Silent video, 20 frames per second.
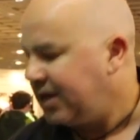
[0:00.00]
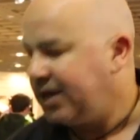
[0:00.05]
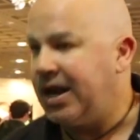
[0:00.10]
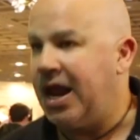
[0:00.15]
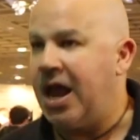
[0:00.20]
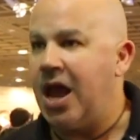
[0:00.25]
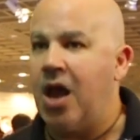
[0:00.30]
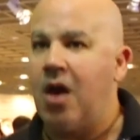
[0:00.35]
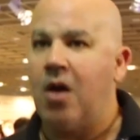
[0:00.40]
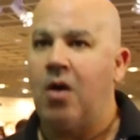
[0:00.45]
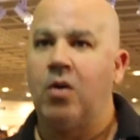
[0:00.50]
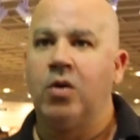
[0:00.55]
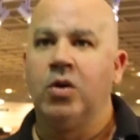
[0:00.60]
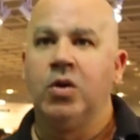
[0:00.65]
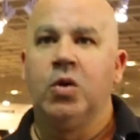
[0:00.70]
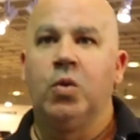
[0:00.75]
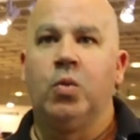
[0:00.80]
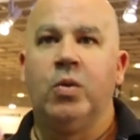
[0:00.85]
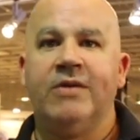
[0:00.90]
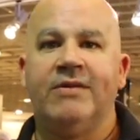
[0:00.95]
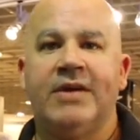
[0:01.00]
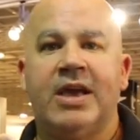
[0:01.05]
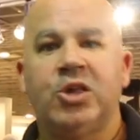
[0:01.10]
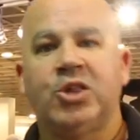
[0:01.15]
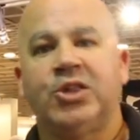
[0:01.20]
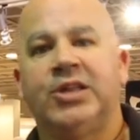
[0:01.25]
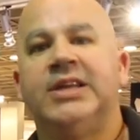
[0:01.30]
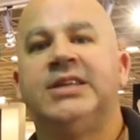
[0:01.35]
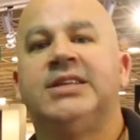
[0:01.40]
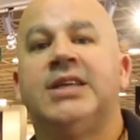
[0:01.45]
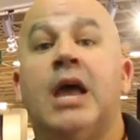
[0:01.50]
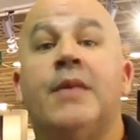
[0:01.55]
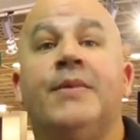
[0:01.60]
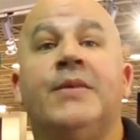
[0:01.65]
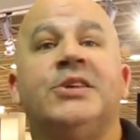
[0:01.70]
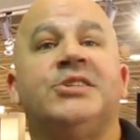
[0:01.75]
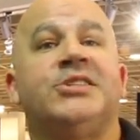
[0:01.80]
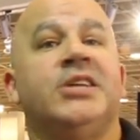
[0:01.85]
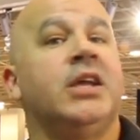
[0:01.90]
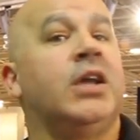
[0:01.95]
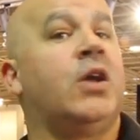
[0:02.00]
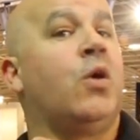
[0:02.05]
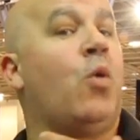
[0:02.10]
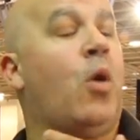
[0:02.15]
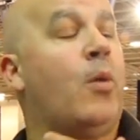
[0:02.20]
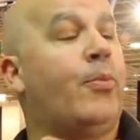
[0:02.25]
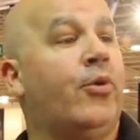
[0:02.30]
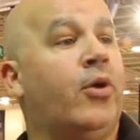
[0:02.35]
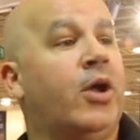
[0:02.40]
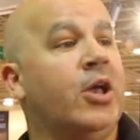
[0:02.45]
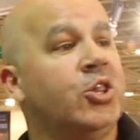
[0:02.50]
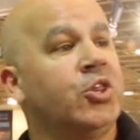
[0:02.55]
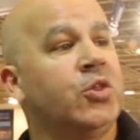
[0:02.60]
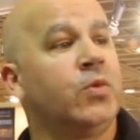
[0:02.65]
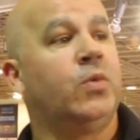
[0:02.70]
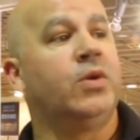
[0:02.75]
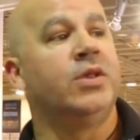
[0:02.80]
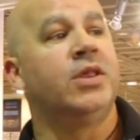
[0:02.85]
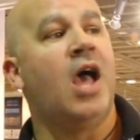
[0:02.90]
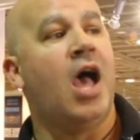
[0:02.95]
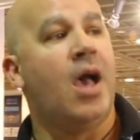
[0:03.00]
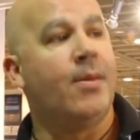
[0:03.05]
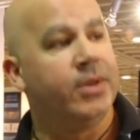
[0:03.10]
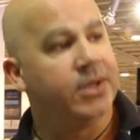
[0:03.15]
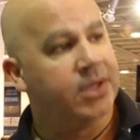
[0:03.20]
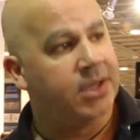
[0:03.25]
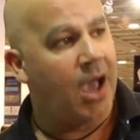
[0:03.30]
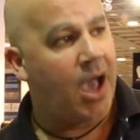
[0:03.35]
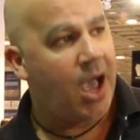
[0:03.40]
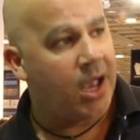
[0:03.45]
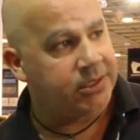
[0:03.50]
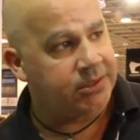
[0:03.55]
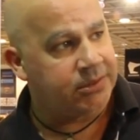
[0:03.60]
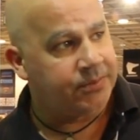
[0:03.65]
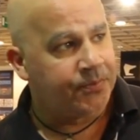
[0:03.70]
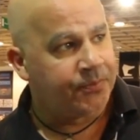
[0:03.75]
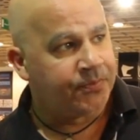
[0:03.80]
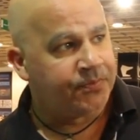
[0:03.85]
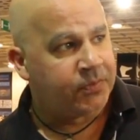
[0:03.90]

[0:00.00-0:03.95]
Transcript: Now, we've actually done this in cooperation with Harman Kardon,